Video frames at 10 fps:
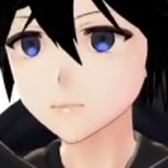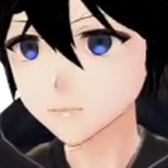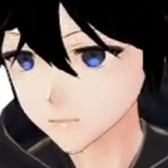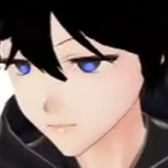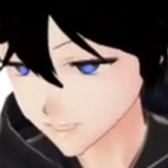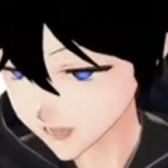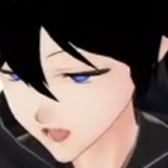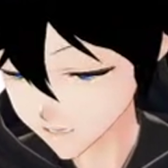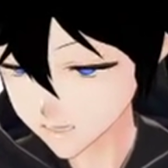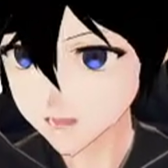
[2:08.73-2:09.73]
I'm
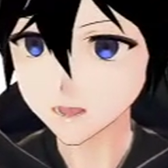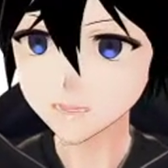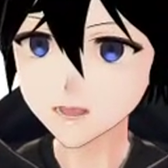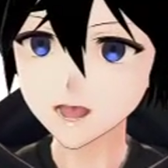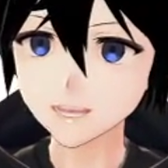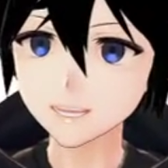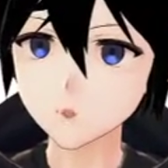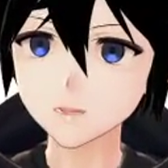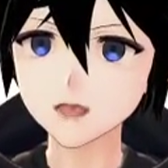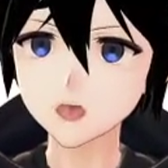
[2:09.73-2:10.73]
just going to create a new
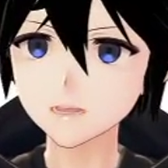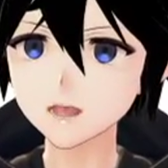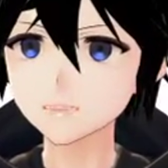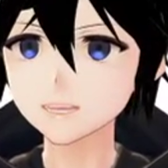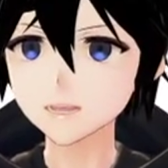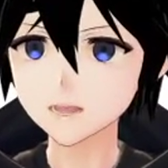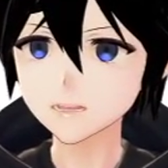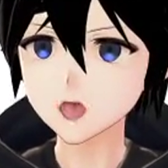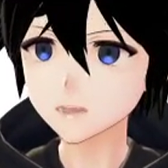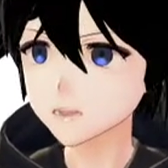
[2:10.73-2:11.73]
folder just so it doesn't
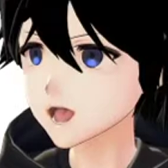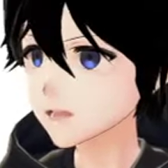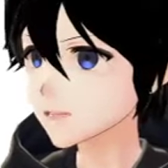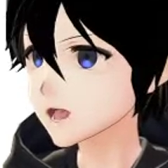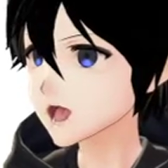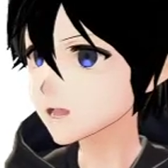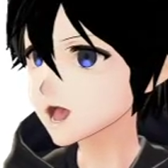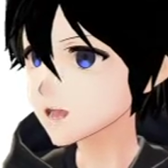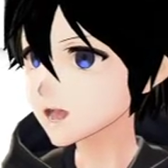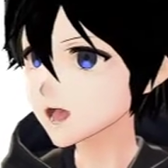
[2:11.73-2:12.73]
overwrite with what I've
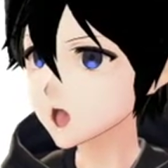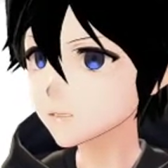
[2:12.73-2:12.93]
currently got.